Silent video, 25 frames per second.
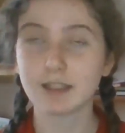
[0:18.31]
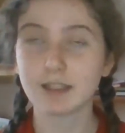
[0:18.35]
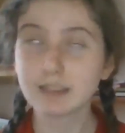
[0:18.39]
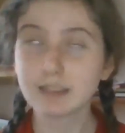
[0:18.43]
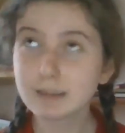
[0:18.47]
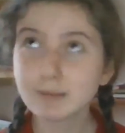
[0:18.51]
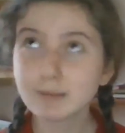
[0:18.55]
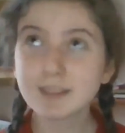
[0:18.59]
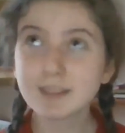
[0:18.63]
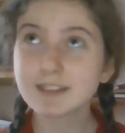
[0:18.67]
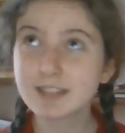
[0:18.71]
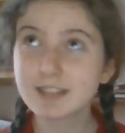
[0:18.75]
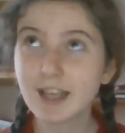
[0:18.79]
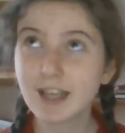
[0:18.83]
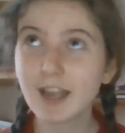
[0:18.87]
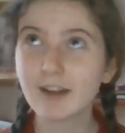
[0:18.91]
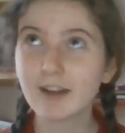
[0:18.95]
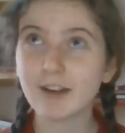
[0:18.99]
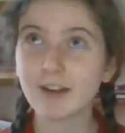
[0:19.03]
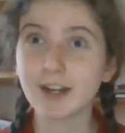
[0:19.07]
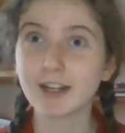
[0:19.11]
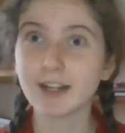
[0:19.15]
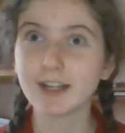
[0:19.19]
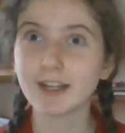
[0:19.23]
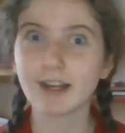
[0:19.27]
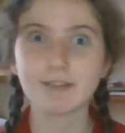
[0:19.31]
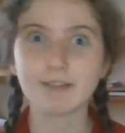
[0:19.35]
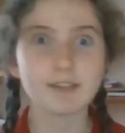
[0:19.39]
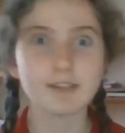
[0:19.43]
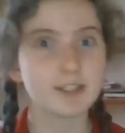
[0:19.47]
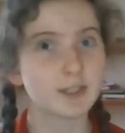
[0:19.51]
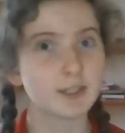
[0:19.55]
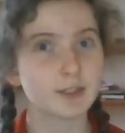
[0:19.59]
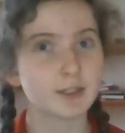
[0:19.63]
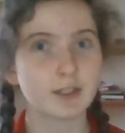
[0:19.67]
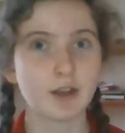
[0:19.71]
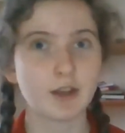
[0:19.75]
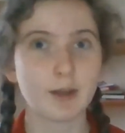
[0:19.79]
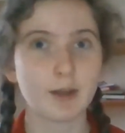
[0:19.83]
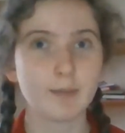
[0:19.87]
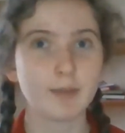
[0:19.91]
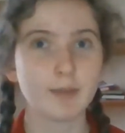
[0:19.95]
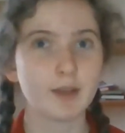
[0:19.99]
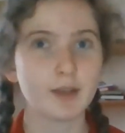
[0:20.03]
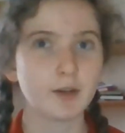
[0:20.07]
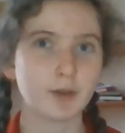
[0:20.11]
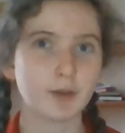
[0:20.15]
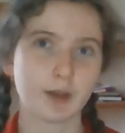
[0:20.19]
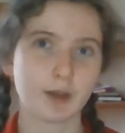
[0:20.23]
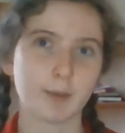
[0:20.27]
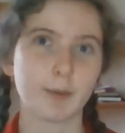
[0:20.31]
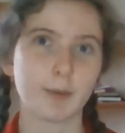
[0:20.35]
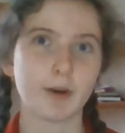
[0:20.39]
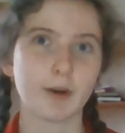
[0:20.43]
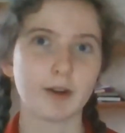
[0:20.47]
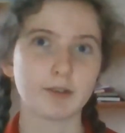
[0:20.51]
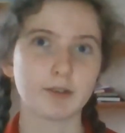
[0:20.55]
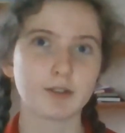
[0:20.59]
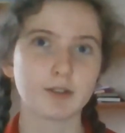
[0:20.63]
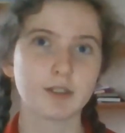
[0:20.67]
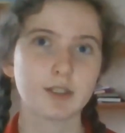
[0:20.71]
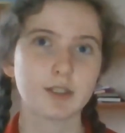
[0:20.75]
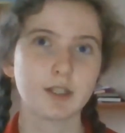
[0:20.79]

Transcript: little bit scary every single time they do come around.